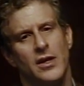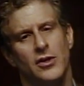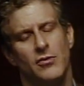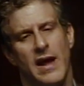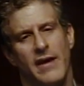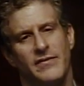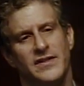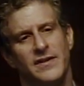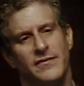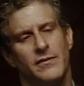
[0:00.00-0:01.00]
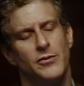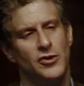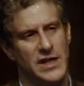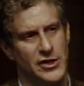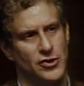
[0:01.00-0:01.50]
you have different
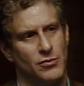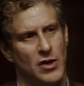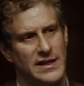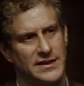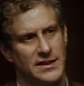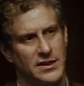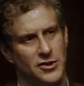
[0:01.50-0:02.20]
mutational processes.